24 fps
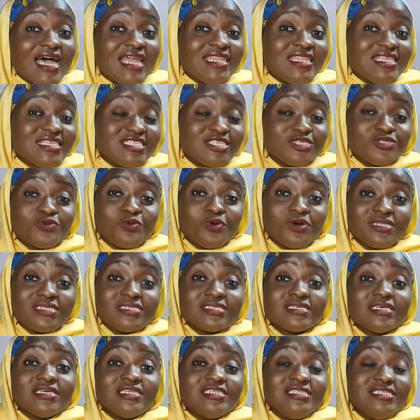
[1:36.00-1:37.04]
And this is
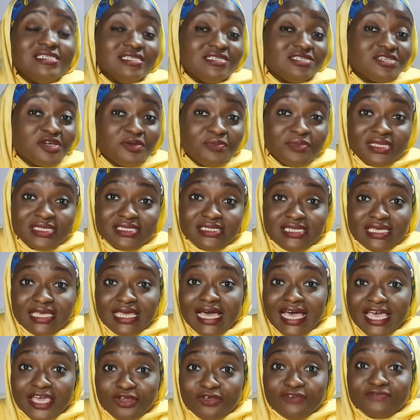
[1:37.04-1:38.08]
what determines the
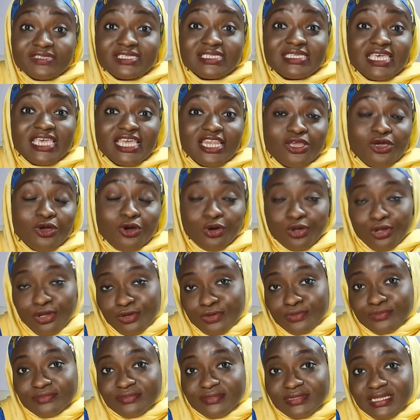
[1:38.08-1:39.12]
kind of skin color
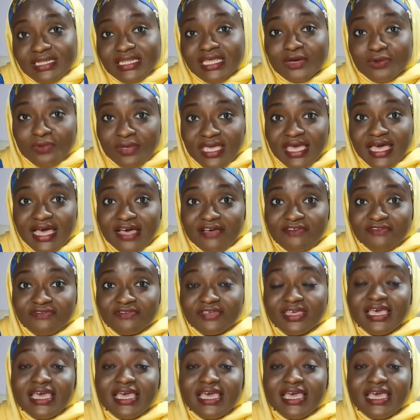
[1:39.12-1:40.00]
that we have